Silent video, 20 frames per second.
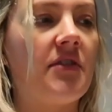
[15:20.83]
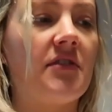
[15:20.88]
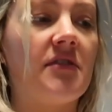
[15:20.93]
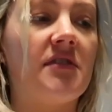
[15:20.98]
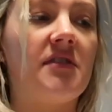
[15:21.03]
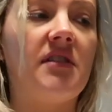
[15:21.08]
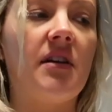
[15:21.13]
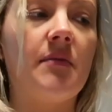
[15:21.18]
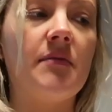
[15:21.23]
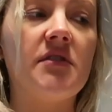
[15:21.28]

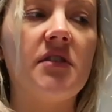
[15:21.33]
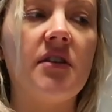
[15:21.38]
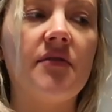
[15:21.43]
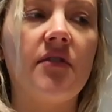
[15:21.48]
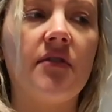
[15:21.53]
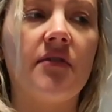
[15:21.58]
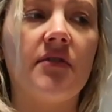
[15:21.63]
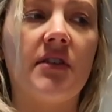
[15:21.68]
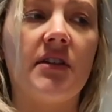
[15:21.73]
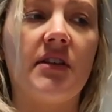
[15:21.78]
There's some stuff
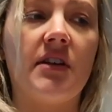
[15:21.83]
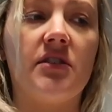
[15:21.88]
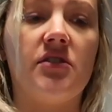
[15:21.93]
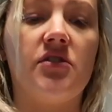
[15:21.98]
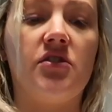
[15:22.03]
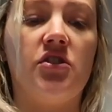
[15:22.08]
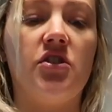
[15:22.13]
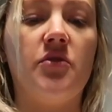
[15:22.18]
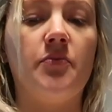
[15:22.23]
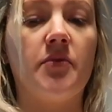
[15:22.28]
over there that's
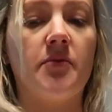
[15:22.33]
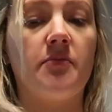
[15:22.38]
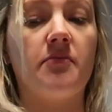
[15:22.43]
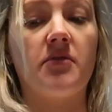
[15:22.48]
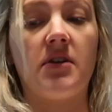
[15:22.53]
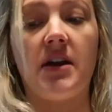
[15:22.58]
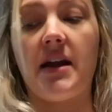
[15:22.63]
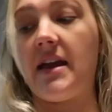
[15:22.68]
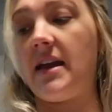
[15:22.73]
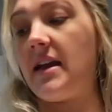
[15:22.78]
super
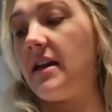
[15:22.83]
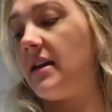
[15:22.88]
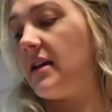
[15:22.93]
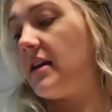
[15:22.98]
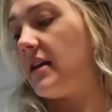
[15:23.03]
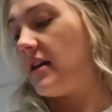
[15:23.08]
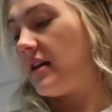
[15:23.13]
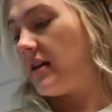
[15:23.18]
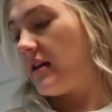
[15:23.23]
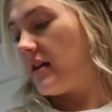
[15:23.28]
bright
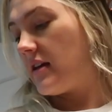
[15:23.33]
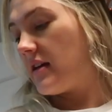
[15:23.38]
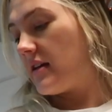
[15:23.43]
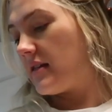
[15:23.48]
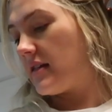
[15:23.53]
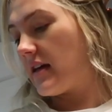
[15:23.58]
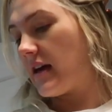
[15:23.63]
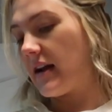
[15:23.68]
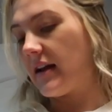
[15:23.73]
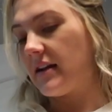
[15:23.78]

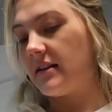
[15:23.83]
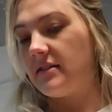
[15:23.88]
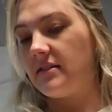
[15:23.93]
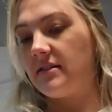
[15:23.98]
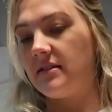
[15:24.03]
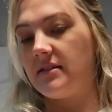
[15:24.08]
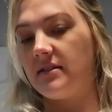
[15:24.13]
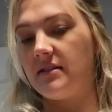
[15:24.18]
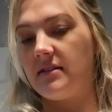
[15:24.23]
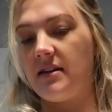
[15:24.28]
that I
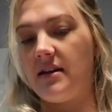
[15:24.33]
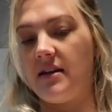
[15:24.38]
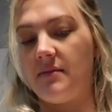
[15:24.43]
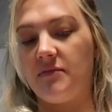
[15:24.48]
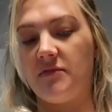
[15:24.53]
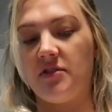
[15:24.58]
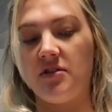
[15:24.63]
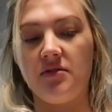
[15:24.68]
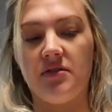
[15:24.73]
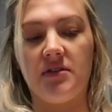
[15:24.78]

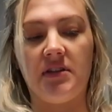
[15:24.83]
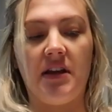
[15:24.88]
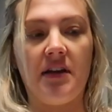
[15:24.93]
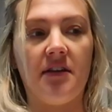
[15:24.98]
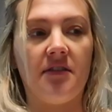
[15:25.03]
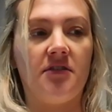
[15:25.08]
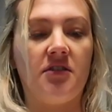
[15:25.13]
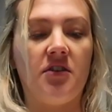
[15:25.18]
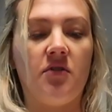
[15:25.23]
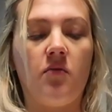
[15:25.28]
am too
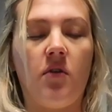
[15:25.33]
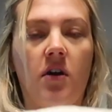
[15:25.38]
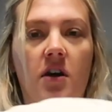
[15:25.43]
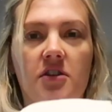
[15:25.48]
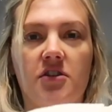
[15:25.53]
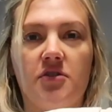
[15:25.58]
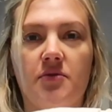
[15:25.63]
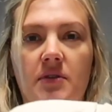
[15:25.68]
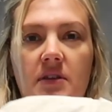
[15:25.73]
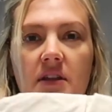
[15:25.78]
scared to
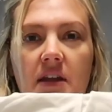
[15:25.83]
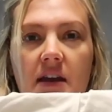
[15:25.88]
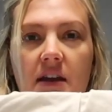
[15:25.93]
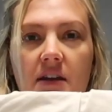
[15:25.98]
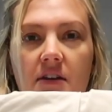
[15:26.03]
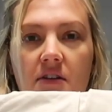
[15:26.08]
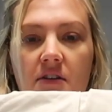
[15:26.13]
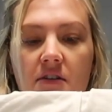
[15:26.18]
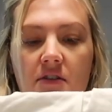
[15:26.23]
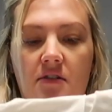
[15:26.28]
wash with like
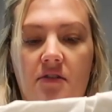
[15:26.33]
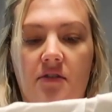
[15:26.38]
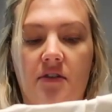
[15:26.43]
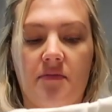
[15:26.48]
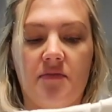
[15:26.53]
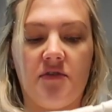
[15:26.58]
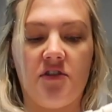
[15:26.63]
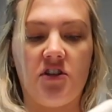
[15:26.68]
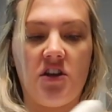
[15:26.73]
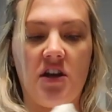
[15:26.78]
her
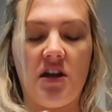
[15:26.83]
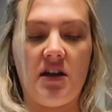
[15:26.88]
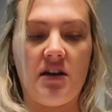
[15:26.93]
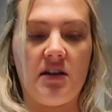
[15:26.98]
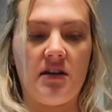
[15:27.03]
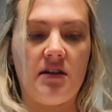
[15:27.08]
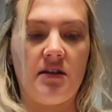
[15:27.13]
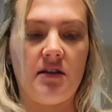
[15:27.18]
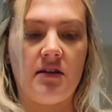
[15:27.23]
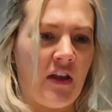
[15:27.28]
crib sheet.
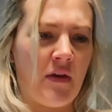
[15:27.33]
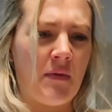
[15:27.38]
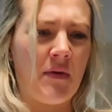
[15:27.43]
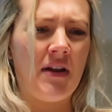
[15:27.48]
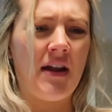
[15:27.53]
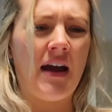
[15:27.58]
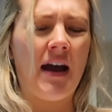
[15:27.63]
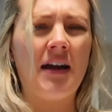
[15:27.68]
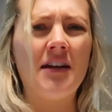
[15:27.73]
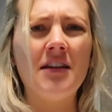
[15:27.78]
I
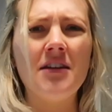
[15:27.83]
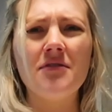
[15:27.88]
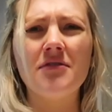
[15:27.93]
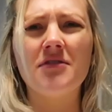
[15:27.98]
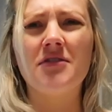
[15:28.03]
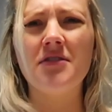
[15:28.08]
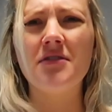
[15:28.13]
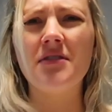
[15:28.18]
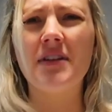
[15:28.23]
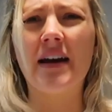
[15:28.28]
mean, how do you
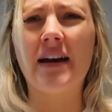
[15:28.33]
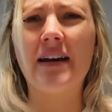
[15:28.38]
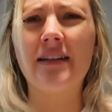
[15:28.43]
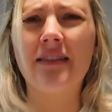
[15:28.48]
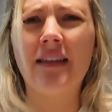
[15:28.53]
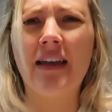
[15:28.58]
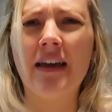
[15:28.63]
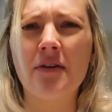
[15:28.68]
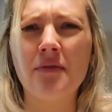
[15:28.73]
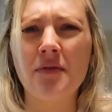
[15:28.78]
do that?
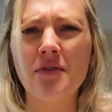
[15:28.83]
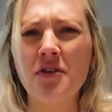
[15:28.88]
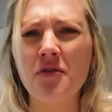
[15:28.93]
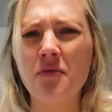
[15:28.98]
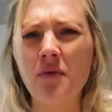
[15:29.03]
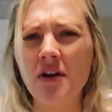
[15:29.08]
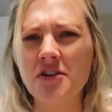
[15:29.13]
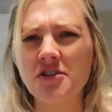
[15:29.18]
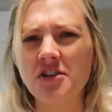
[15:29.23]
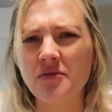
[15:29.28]
Like when
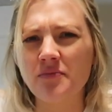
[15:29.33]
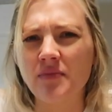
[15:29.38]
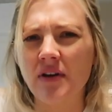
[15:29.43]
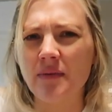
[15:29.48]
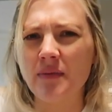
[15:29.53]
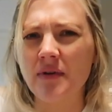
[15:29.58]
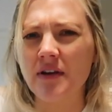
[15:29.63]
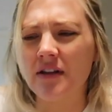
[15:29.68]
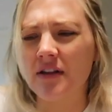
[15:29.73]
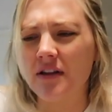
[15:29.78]
you're washing
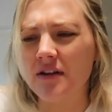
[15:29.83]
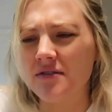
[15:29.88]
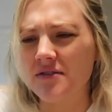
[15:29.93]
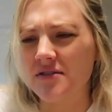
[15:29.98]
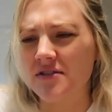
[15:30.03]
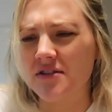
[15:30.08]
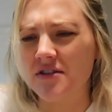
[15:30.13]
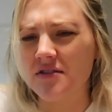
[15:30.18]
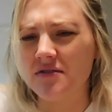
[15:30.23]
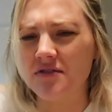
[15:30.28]
baby clothes,
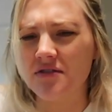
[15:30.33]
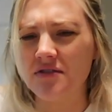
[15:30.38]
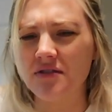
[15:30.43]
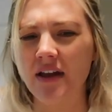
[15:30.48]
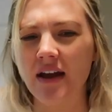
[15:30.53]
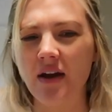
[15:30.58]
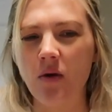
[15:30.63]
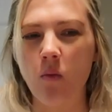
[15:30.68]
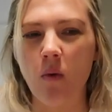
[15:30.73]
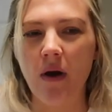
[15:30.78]
do you do
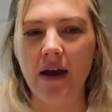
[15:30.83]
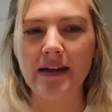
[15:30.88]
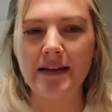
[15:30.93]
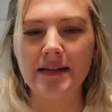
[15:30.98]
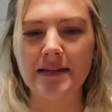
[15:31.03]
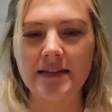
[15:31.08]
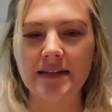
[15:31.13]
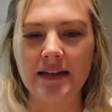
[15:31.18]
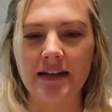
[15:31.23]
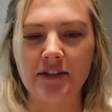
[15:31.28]
like
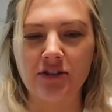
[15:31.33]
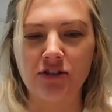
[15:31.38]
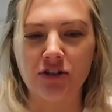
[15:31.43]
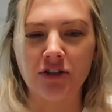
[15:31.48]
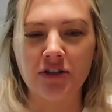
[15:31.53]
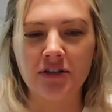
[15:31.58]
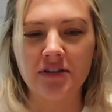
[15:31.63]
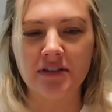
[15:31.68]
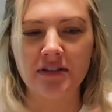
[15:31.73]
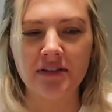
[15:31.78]
whites and
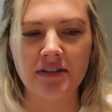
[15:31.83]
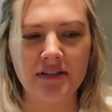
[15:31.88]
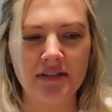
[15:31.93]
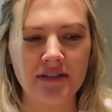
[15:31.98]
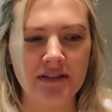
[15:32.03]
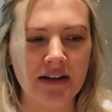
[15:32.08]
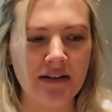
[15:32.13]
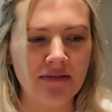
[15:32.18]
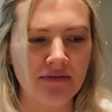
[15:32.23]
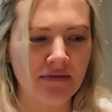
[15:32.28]
darks and
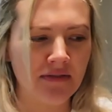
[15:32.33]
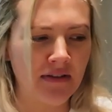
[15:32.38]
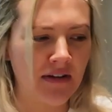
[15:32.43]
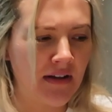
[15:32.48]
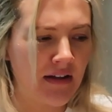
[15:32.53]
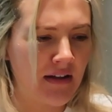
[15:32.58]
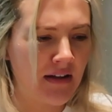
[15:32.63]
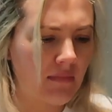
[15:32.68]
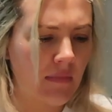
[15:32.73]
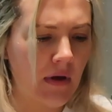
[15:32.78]
stuff?
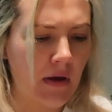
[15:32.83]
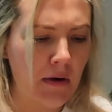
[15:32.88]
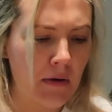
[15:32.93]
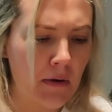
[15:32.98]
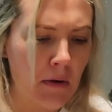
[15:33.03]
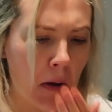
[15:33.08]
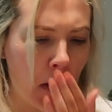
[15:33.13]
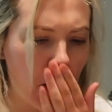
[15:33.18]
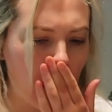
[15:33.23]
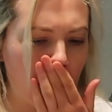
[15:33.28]
I don't
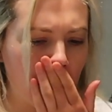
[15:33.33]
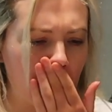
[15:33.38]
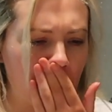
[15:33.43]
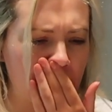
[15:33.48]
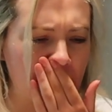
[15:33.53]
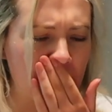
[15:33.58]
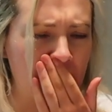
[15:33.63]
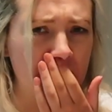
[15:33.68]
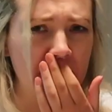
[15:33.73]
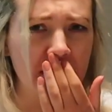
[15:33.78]
know how that
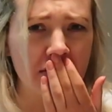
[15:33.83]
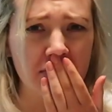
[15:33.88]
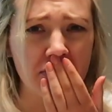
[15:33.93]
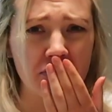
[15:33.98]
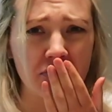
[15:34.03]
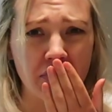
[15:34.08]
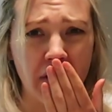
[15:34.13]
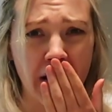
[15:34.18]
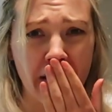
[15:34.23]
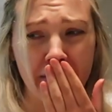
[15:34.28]
works. And do you
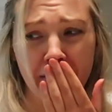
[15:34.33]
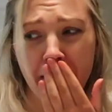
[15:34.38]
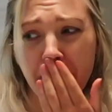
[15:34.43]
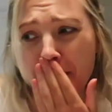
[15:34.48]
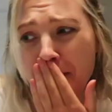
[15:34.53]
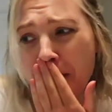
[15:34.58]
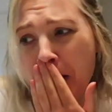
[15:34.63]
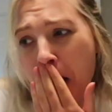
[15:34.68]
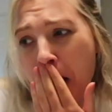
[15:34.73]
dry them?